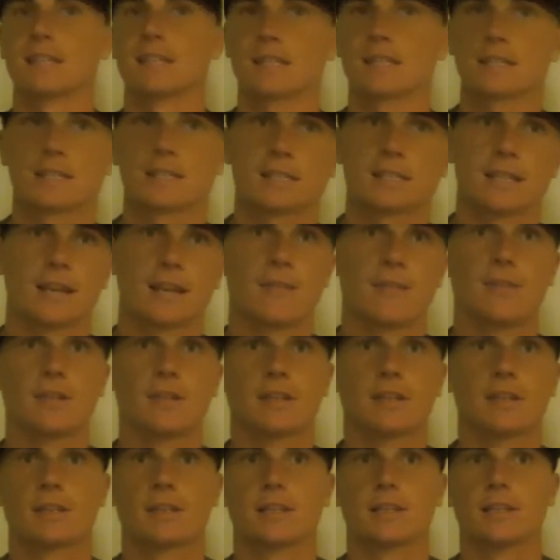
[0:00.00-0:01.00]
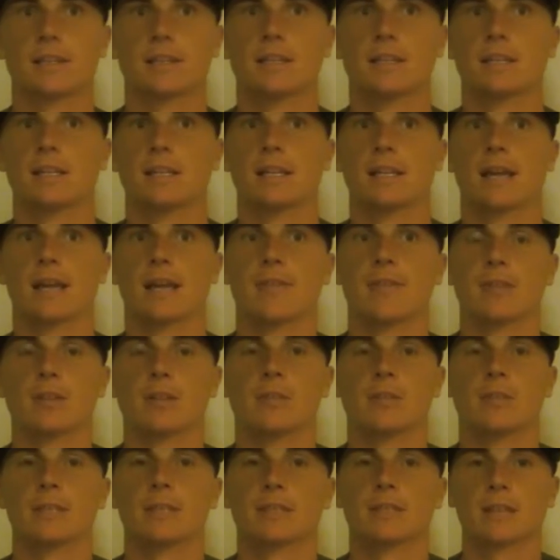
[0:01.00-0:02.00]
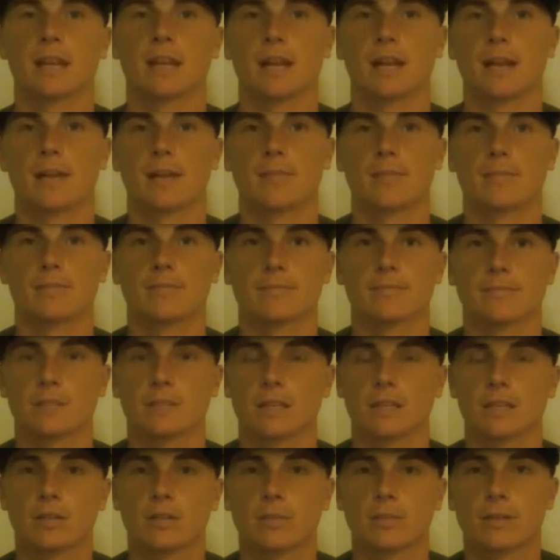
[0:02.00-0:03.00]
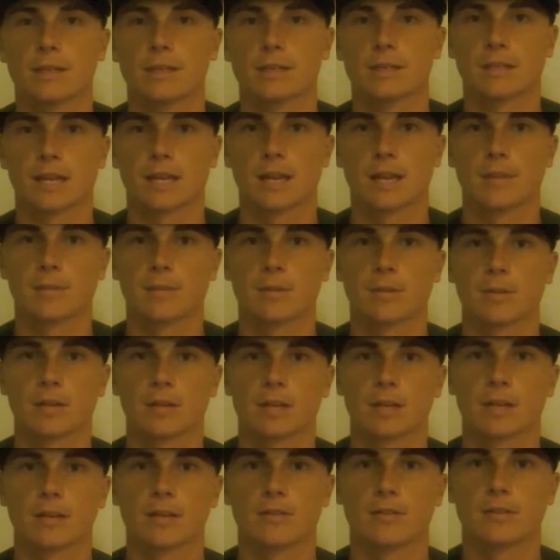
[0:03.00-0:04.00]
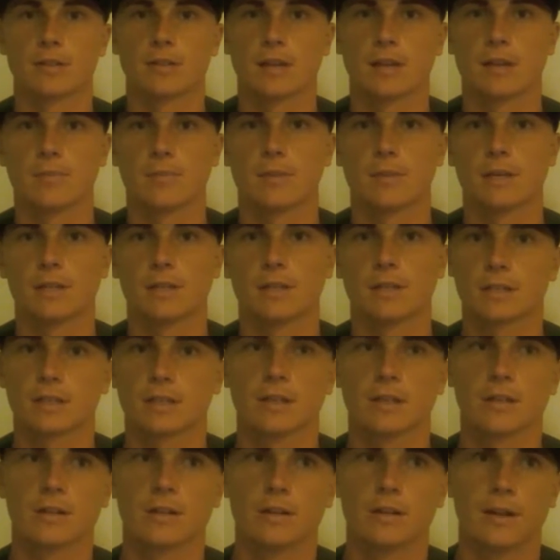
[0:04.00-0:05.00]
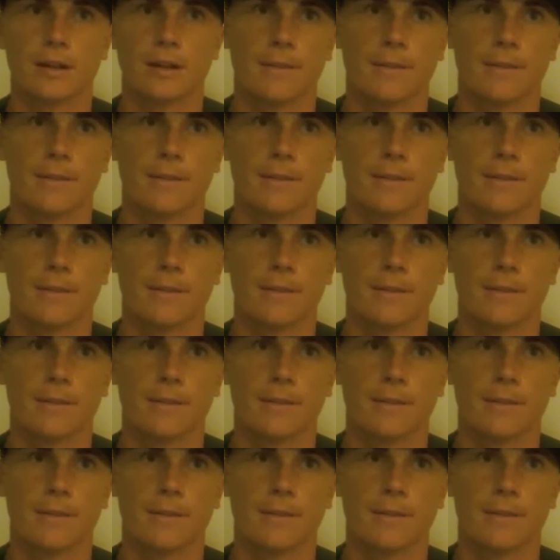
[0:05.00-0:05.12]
7. Have a little bit of time to recover, not much though,